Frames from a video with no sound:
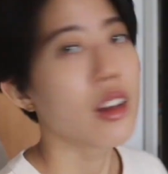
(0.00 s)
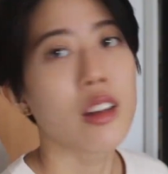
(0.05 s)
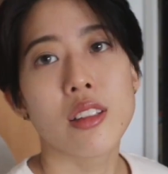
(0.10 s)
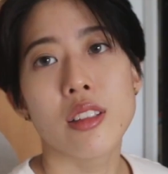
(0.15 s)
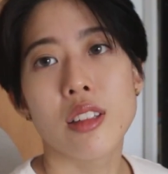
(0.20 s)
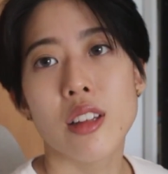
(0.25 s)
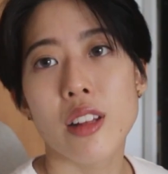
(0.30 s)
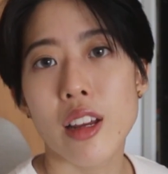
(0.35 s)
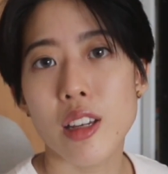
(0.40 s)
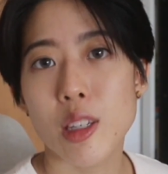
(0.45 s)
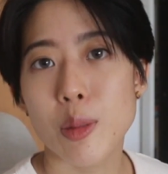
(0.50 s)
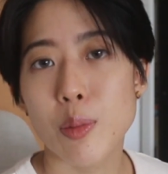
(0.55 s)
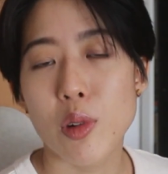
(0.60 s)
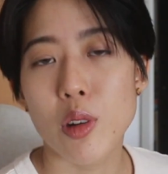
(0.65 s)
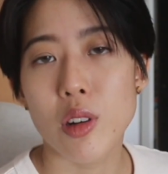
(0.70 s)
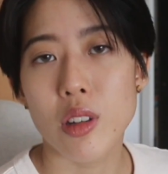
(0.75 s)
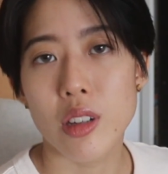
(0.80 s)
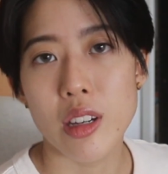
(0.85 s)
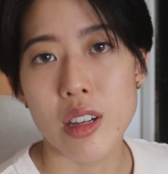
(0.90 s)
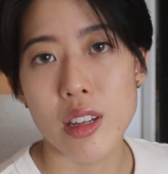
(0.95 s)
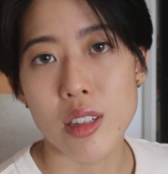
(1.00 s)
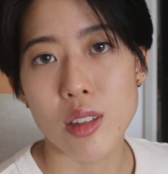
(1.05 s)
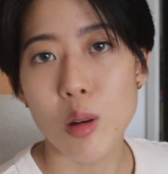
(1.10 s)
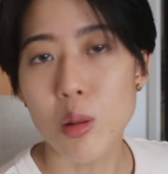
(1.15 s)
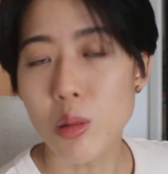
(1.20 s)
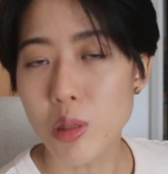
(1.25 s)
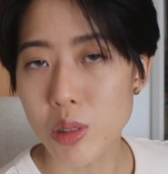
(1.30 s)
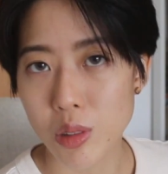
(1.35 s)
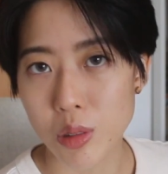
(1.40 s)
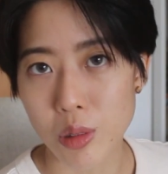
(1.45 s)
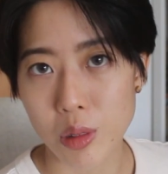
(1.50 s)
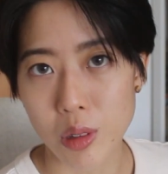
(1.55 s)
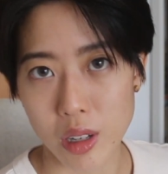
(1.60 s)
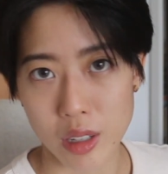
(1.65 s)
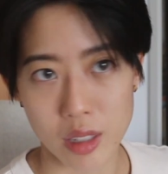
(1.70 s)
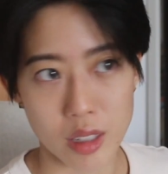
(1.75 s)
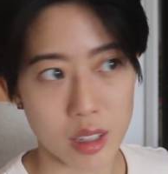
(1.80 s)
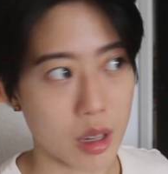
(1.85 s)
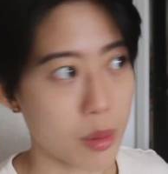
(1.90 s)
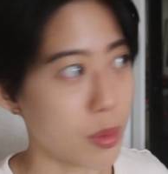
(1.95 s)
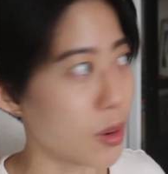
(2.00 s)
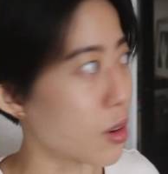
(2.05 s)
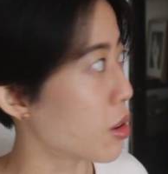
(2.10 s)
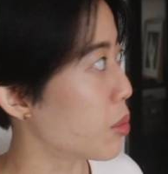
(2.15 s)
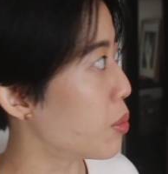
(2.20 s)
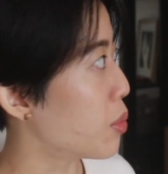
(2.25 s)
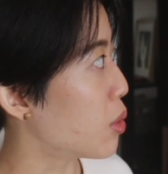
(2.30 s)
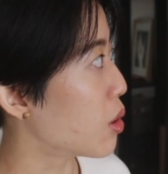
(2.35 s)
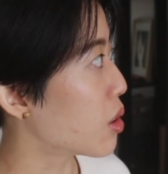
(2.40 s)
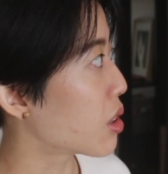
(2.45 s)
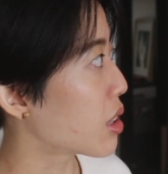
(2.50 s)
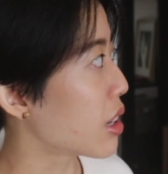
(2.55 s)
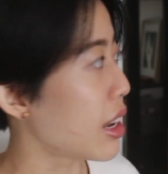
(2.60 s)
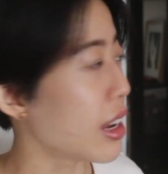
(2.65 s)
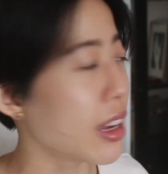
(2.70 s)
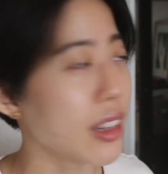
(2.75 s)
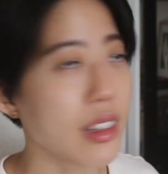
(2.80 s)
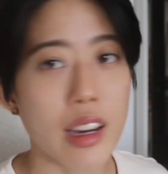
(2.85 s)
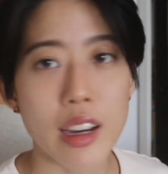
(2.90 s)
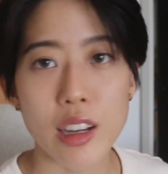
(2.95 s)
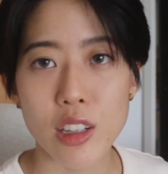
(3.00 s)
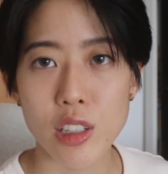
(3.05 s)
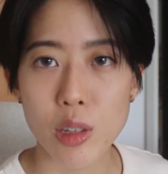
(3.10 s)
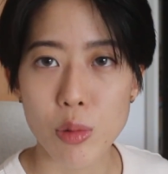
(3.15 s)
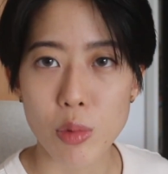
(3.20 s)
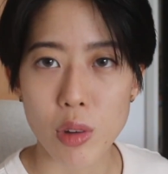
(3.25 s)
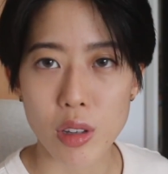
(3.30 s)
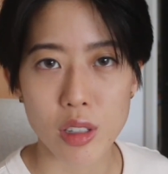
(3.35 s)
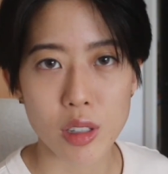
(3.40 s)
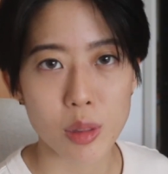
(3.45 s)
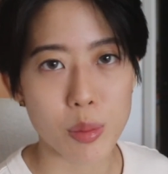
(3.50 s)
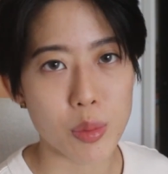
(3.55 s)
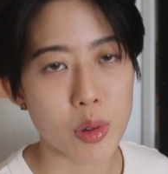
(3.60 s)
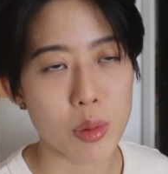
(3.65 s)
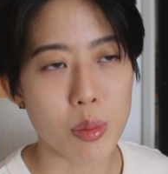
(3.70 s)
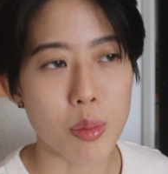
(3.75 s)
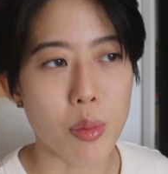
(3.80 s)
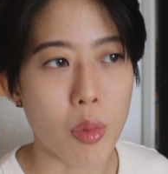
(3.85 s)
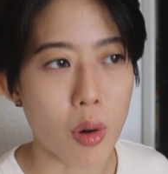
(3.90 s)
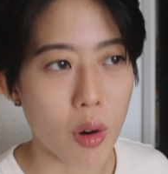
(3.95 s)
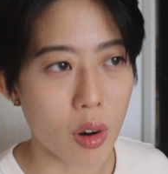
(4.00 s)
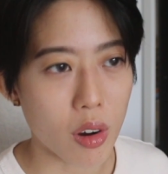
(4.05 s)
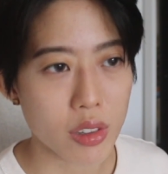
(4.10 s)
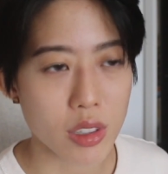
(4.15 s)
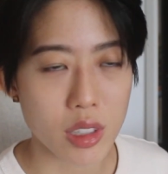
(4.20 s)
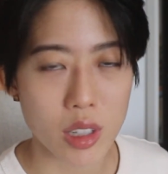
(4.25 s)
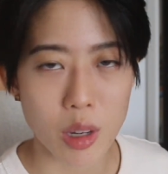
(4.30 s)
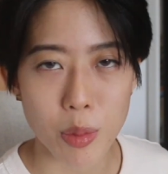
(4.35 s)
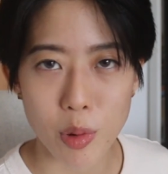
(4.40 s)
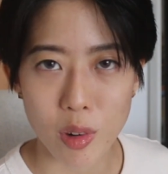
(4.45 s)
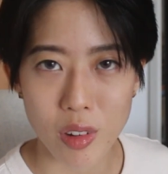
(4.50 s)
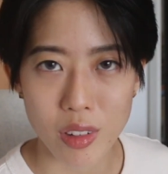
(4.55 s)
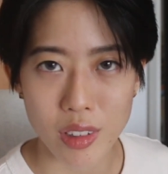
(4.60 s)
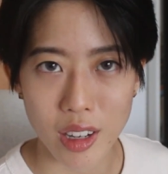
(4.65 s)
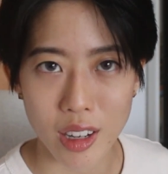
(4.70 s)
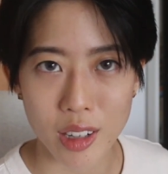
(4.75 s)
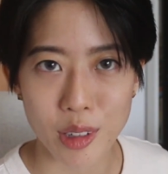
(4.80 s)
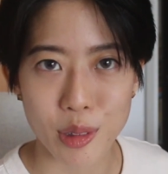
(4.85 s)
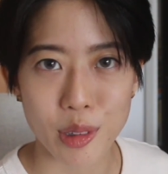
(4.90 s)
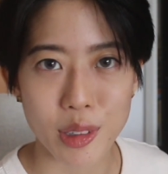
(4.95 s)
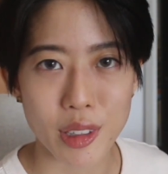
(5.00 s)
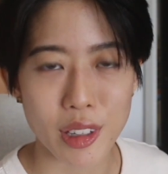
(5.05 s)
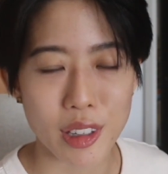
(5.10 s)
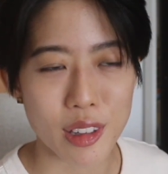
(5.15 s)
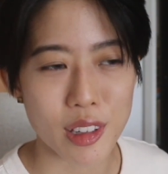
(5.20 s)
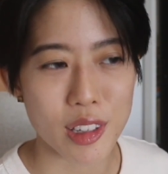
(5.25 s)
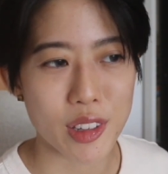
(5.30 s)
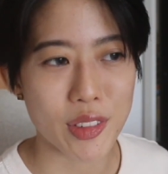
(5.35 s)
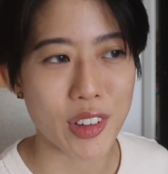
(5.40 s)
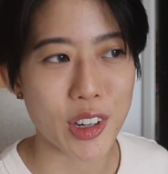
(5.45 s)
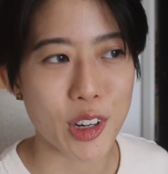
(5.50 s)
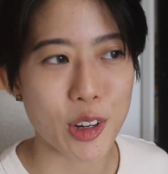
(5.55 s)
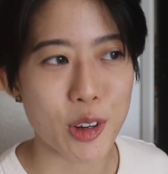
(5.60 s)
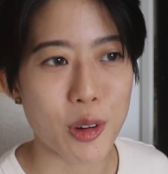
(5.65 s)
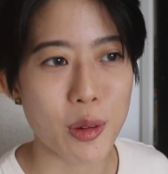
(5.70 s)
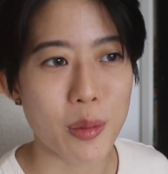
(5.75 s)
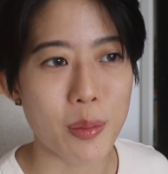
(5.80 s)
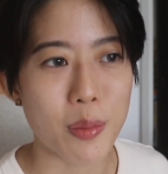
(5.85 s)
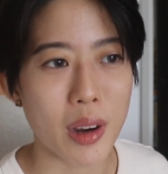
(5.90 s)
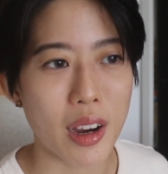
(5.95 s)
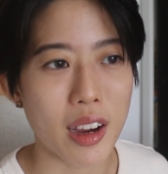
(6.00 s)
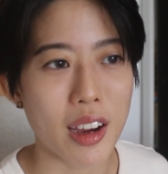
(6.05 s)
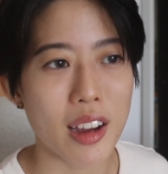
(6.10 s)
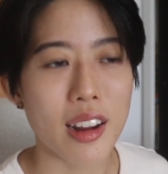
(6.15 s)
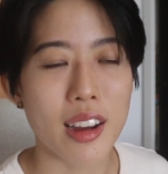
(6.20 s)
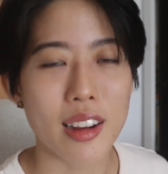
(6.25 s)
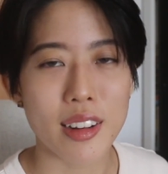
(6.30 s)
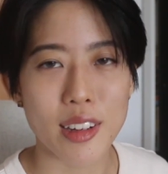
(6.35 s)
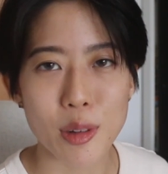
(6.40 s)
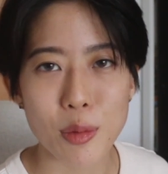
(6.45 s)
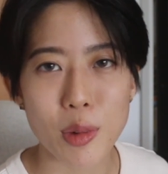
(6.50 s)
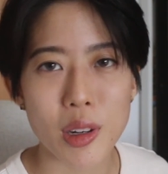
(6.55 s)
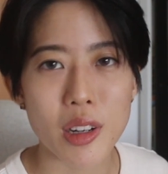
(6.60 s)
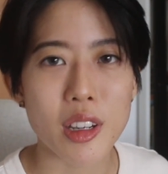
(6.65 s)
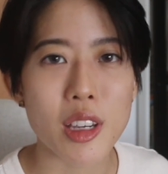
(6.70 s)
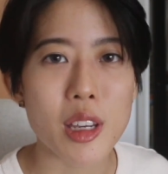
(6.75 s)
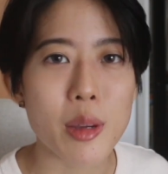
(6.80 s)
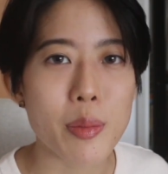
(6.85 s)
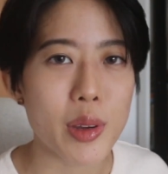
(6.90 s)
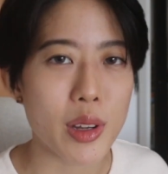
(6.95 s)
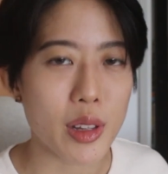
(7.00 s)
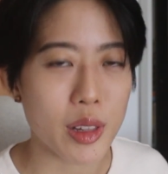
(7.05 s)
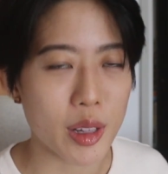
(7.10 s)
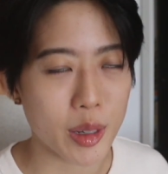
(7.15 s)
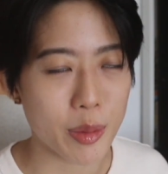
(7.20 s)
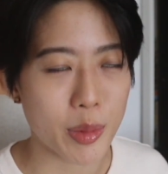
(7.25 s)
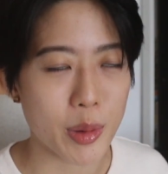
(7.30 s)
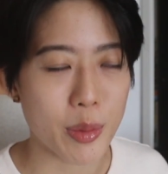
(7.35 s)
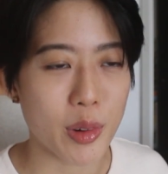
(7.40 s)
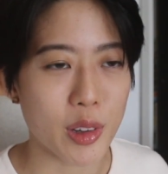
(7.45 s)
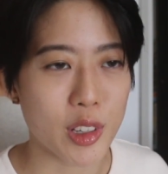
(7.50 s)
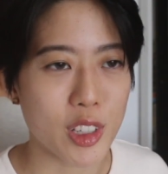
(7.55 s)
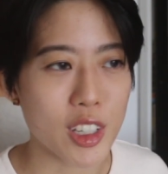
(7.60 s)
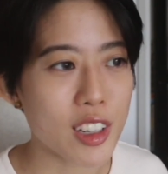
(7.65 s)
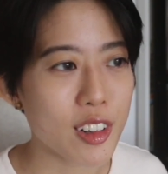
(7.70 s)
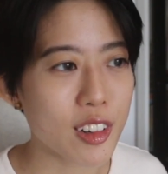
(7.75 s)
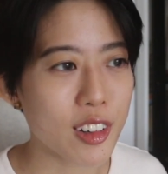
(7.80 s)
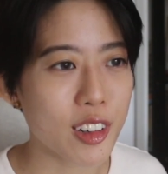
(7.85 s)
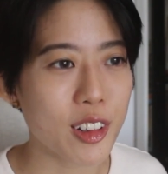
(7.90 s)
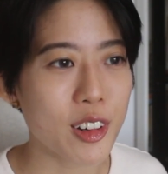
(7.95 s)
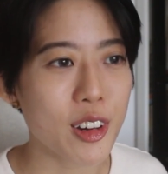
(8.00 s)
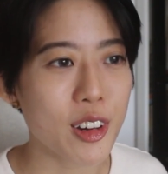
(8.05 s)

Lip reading: The next book is also a Singaporean book, and I actually wanted to put more Singaporean titles in this video, but I did want to keep it a little bit more general.